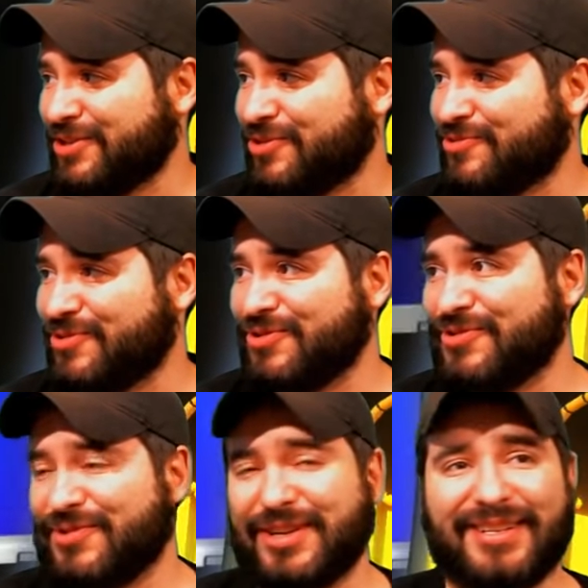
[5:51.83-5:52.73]
tutorial
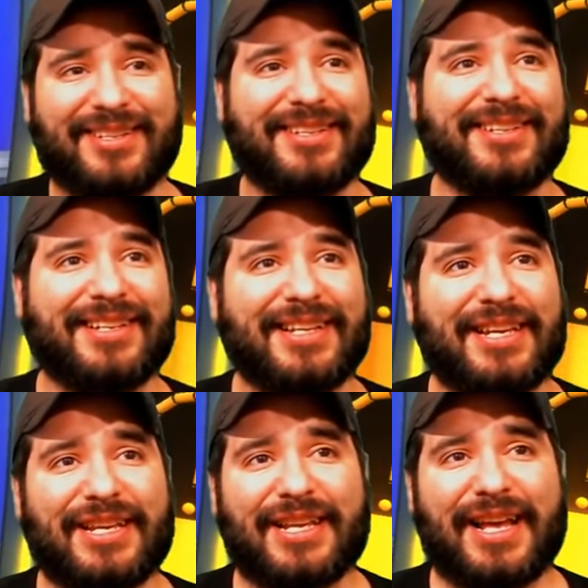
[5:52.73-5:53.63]
because
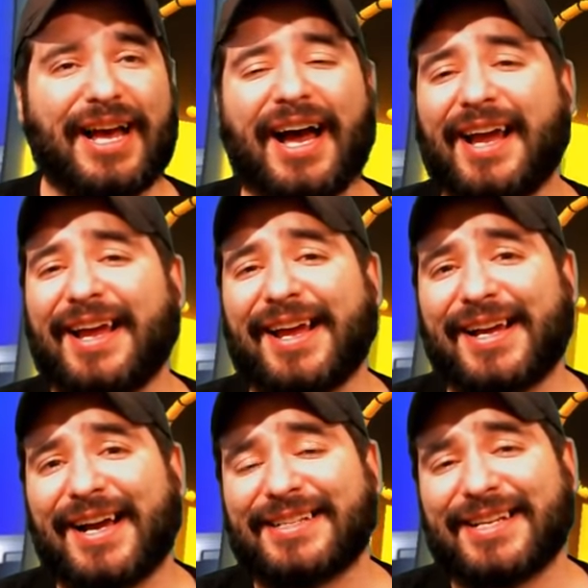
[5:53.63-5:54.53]
I ain't
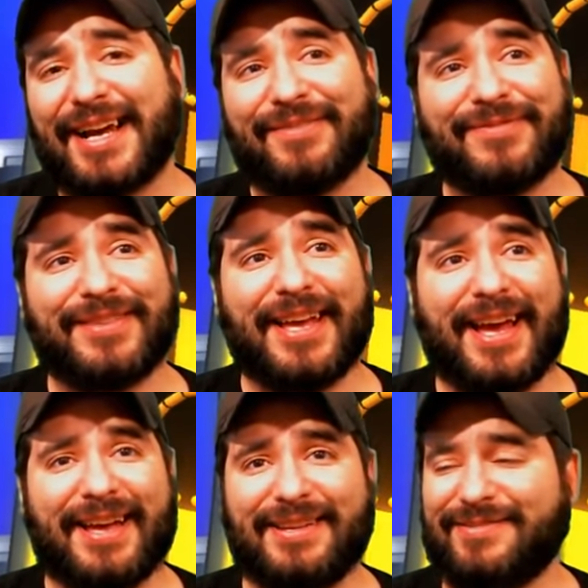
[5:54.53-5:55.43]
got time for
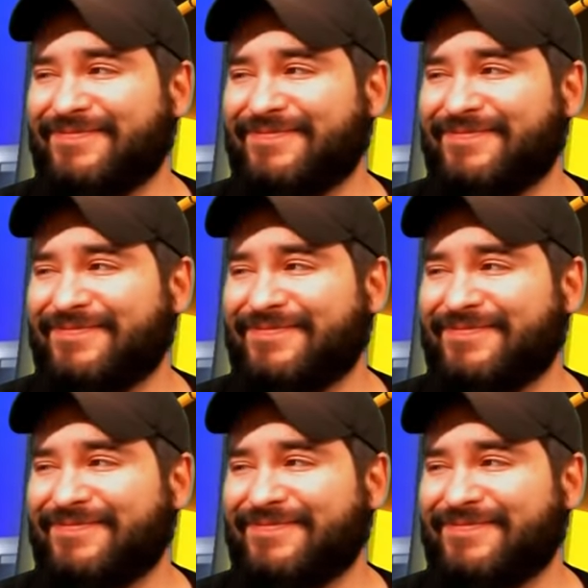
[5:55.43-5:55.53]
that.